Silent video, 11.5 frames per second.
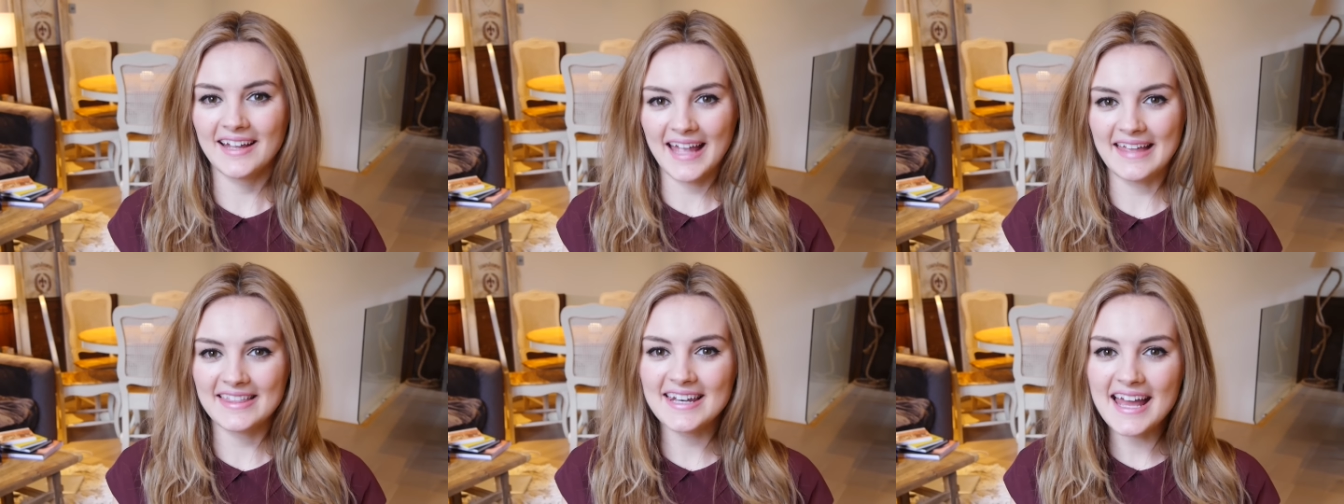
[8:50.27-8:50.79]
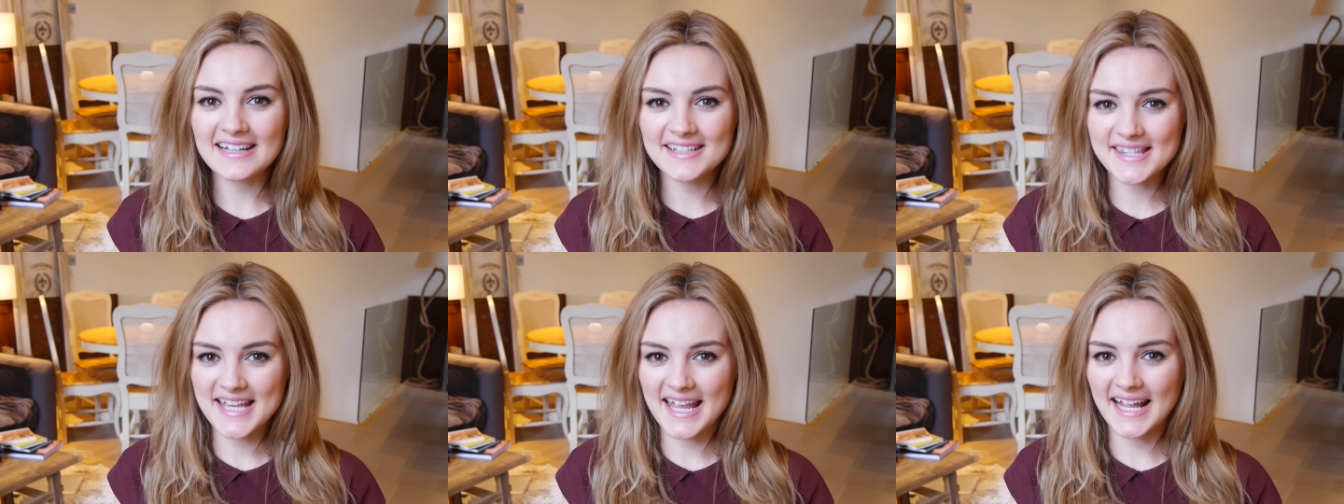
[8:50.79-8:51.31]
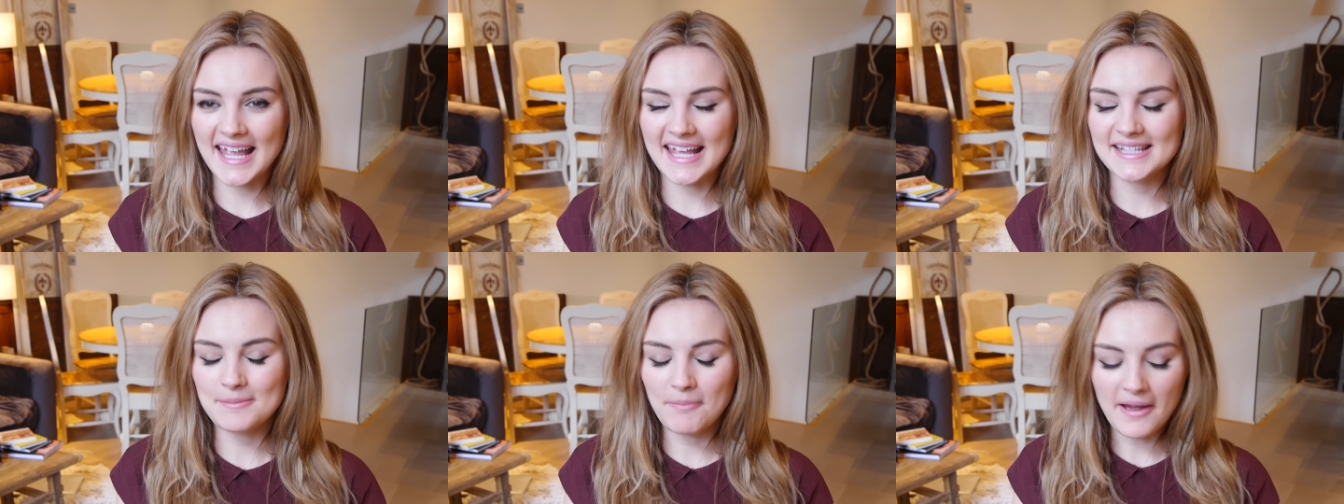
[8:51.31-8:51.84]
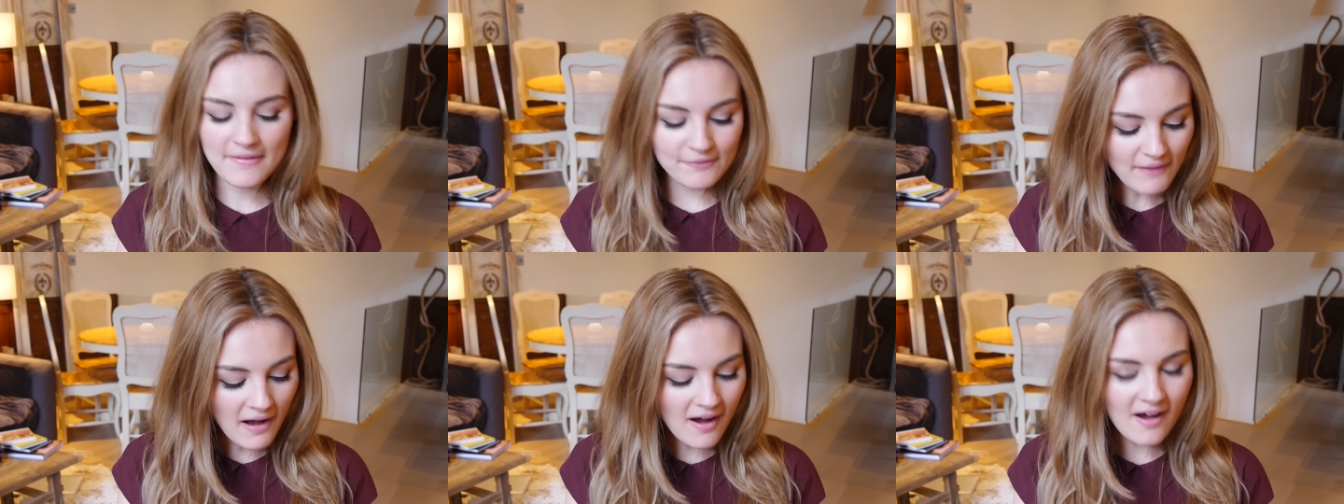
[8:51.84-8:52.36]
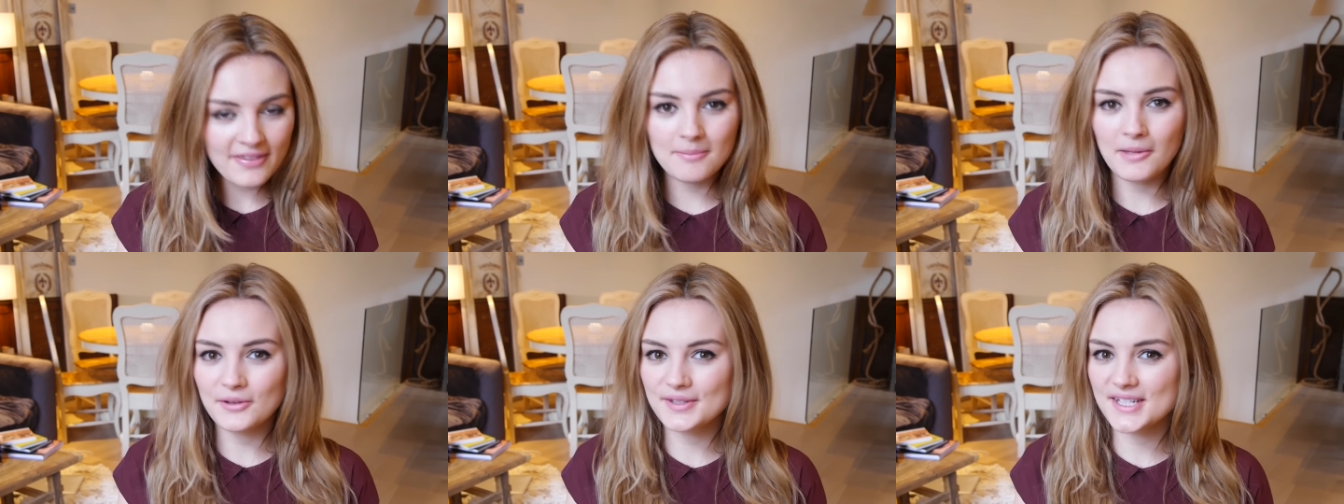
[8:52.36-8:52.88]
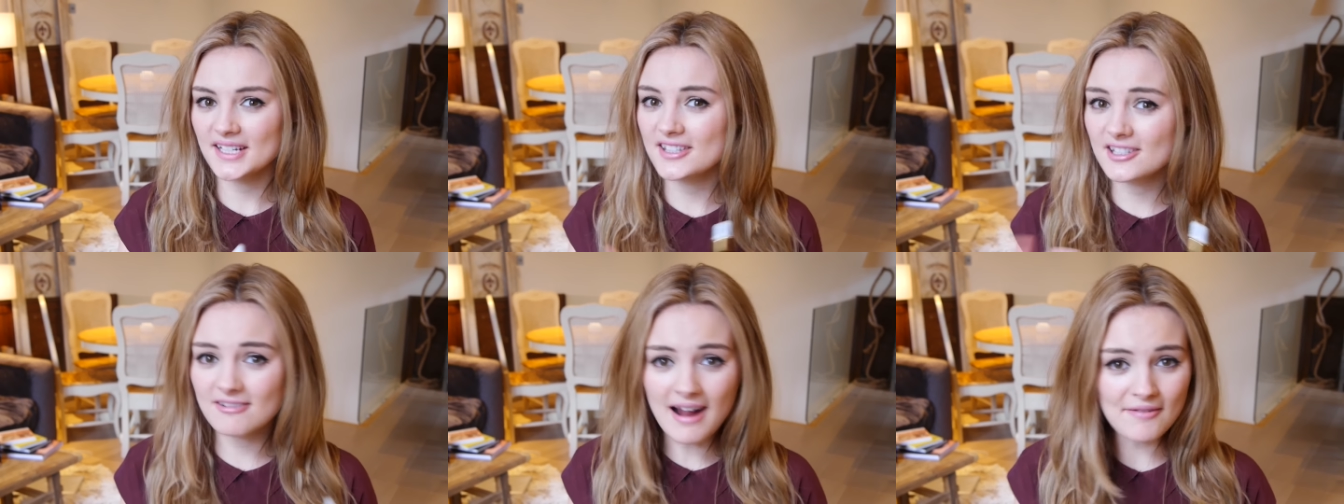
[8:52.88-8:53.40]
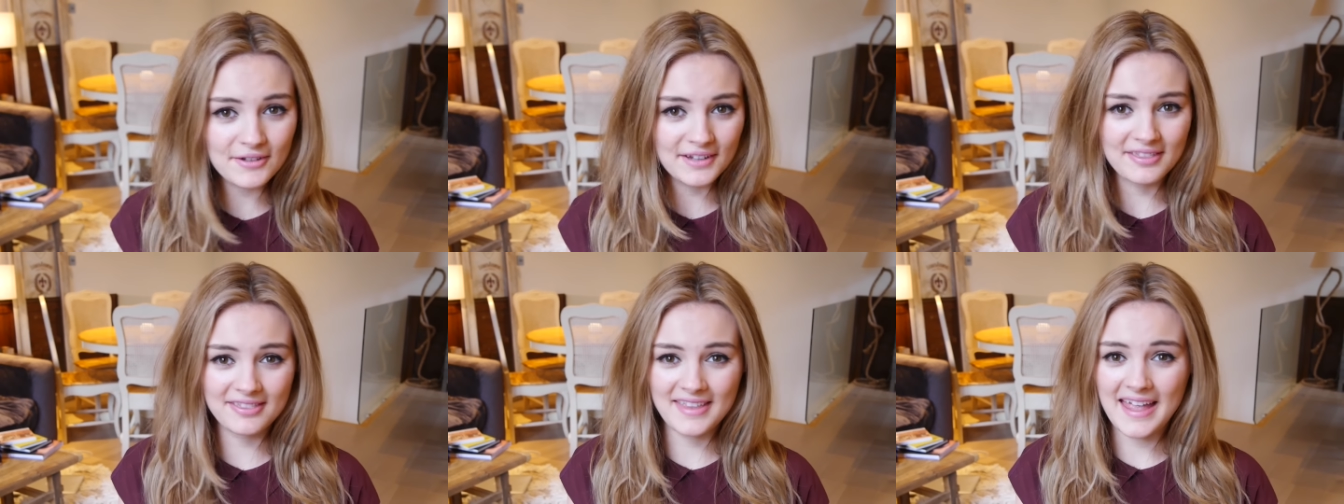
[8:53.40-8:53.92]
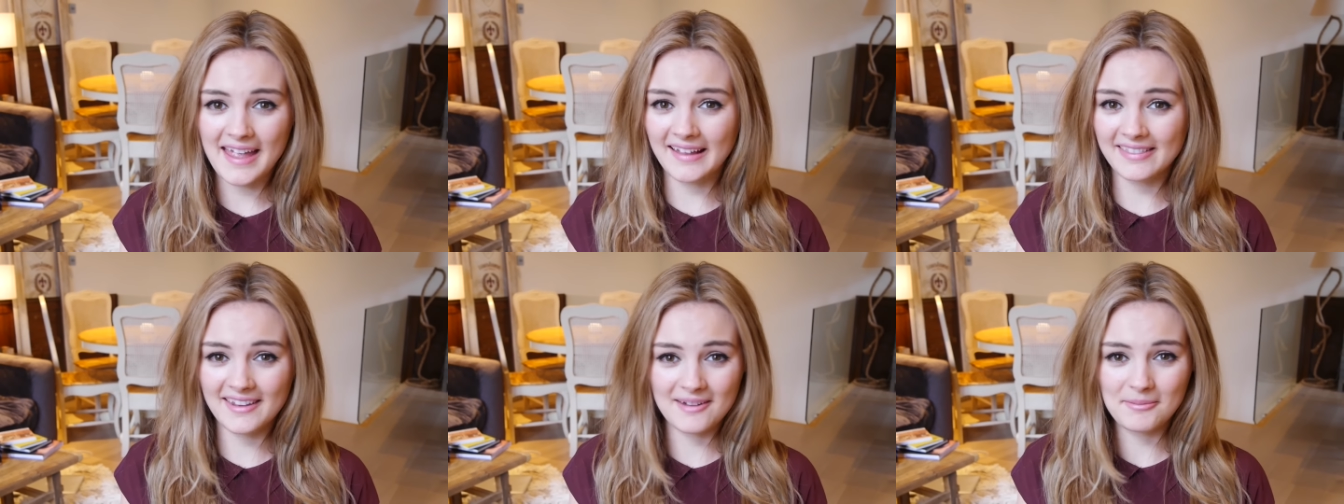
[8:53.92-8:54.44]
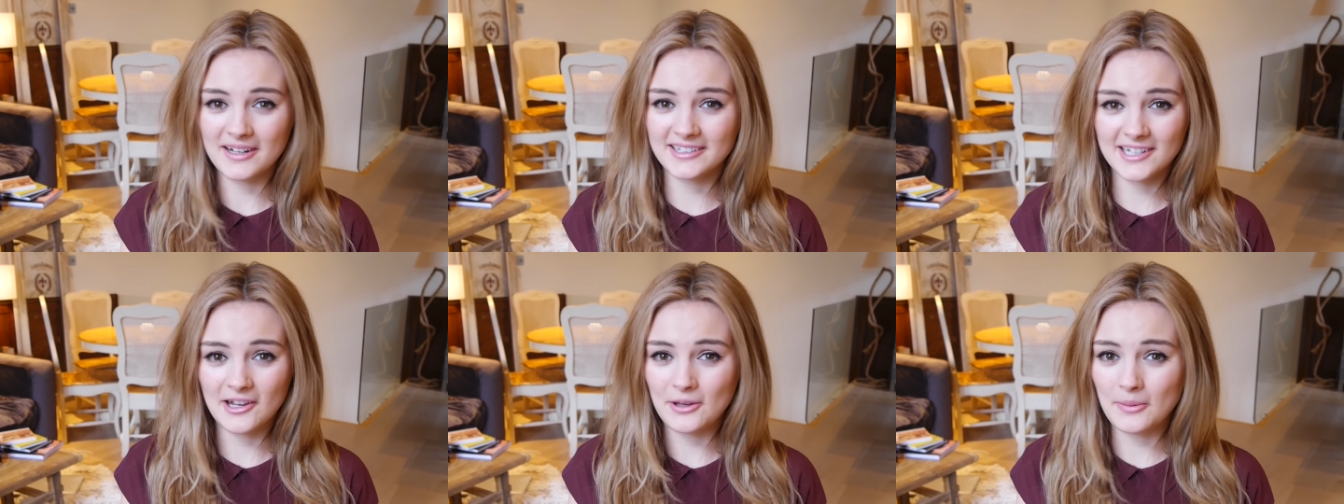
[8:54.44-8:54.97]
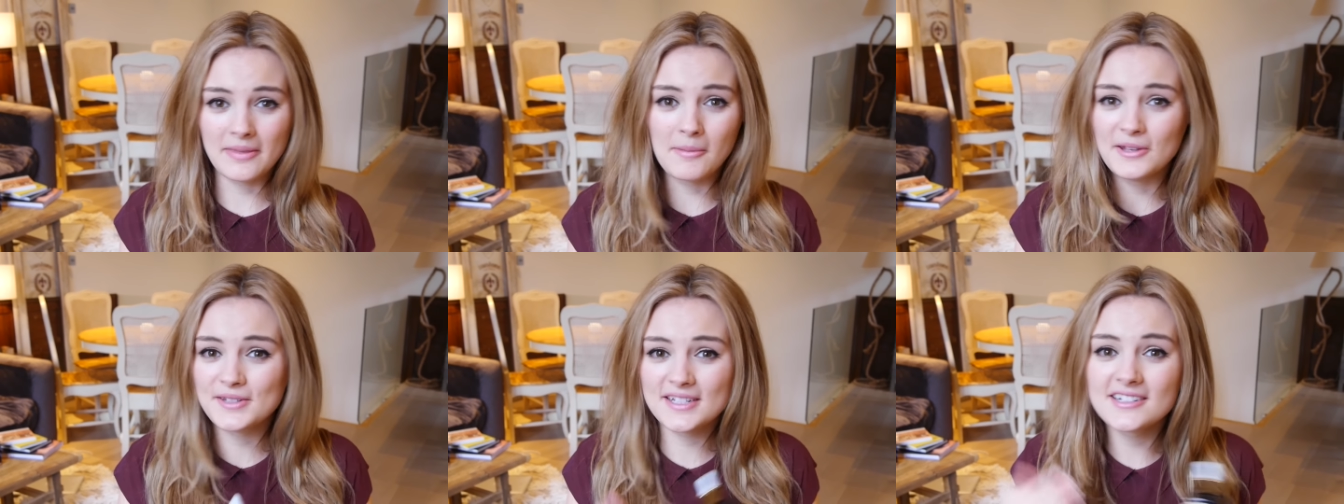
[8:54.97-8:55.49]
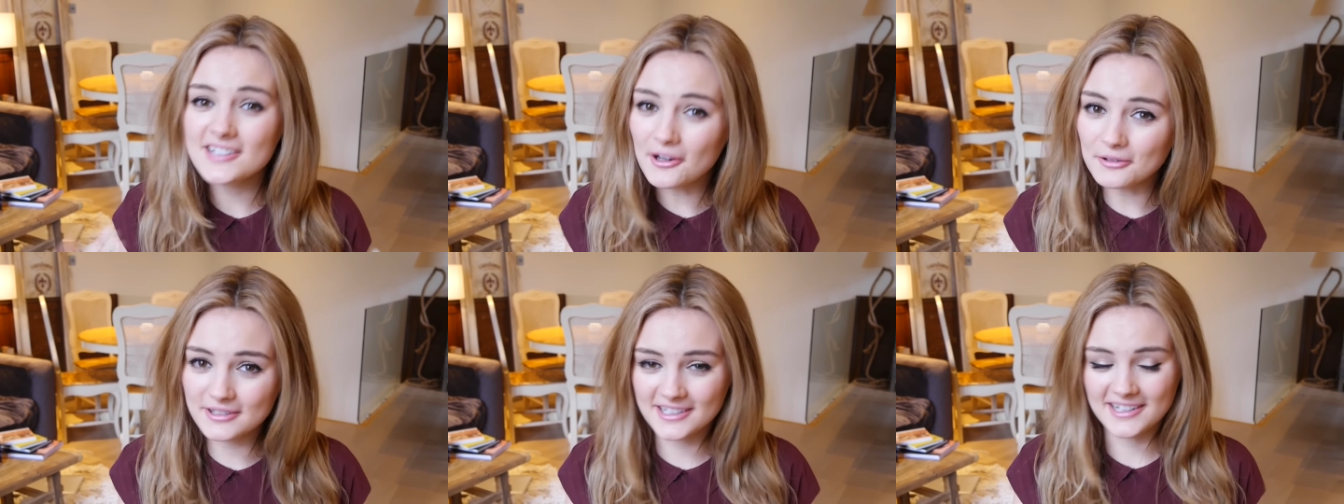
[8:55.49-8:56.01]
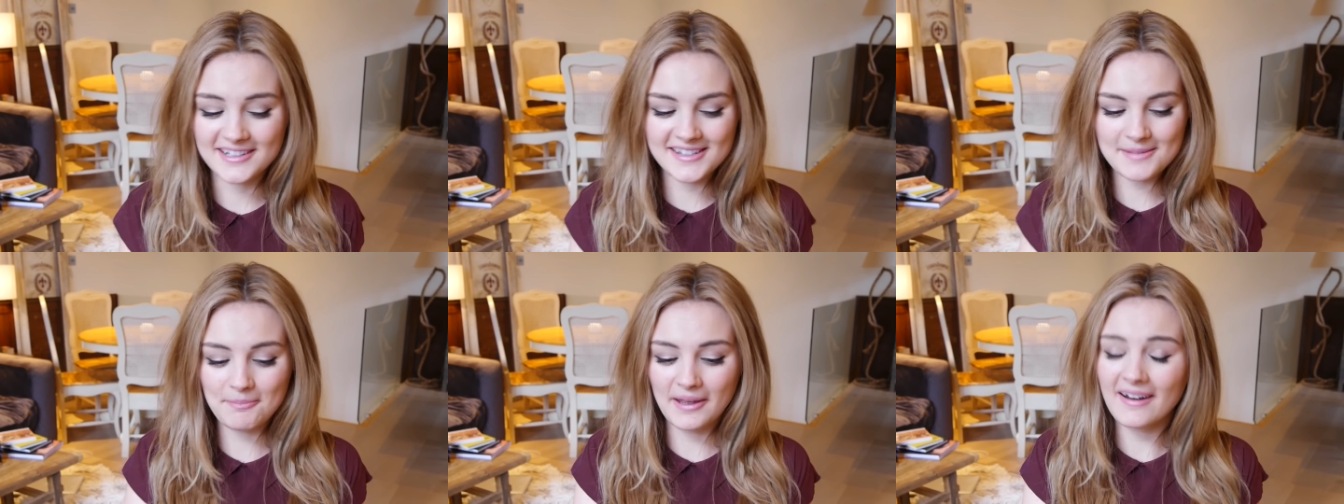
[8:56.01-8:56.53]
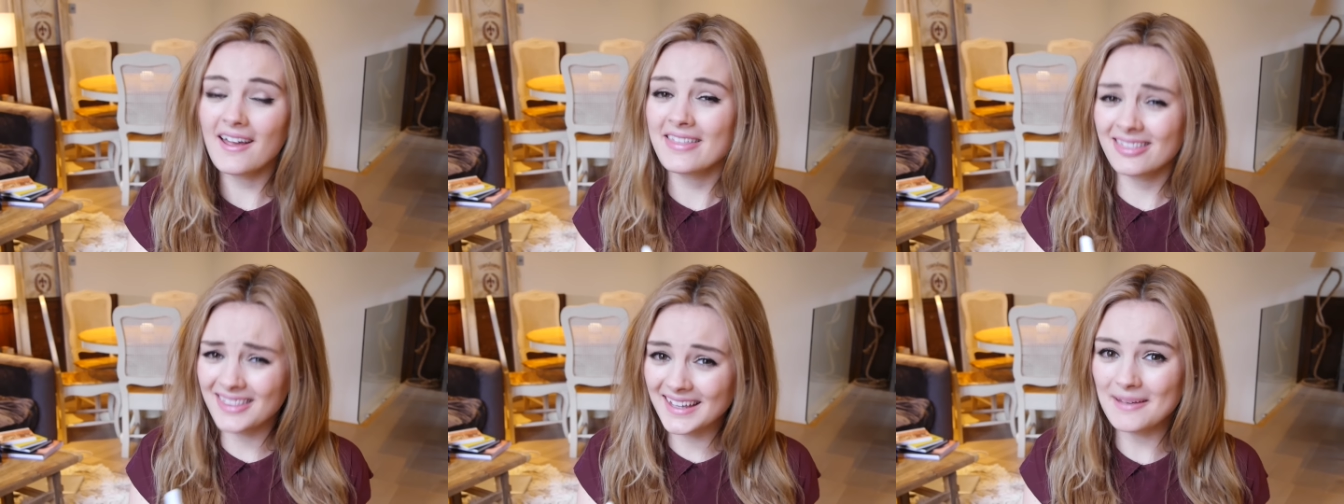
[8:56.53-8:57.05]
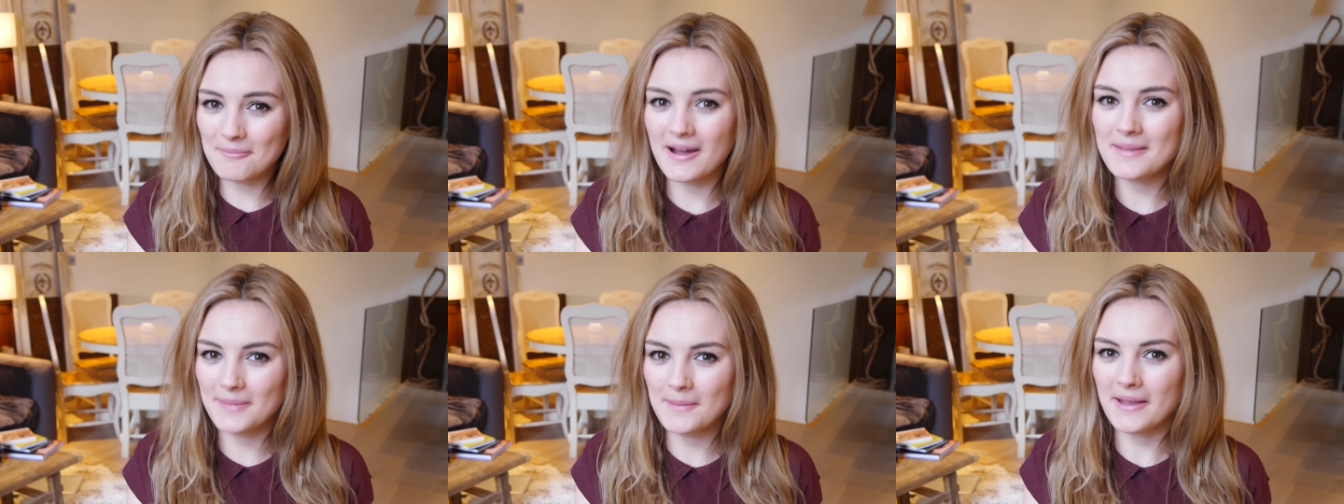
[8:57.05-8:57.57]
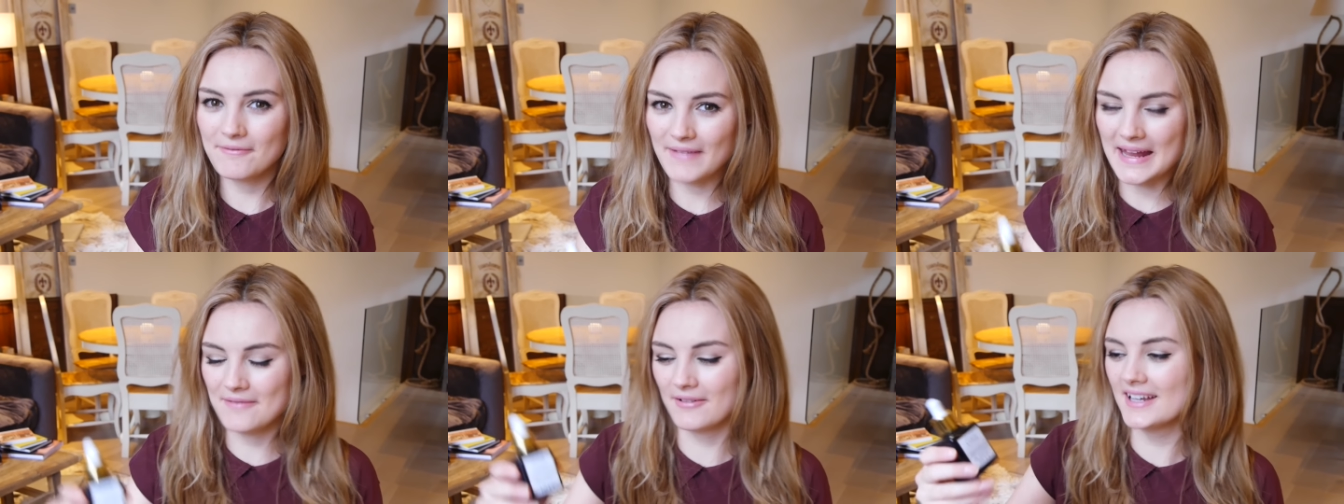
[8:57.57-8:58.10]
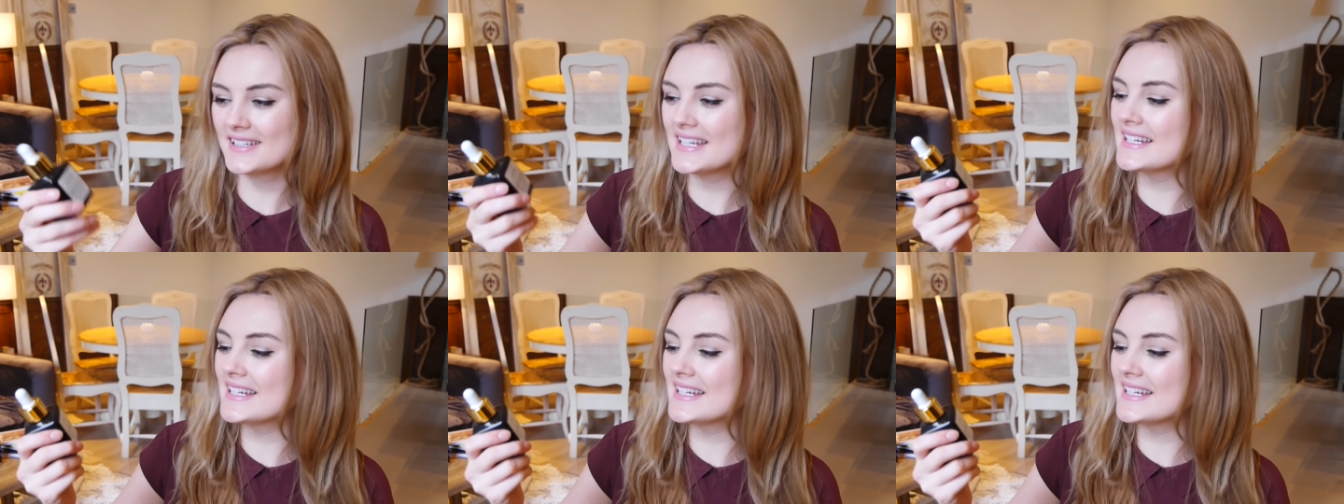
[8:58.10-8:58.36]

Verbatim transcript: Okay, the next thing is by far the most extravagant thing that I'm gonna show you and the most indulgent, but I think it might be my favorite.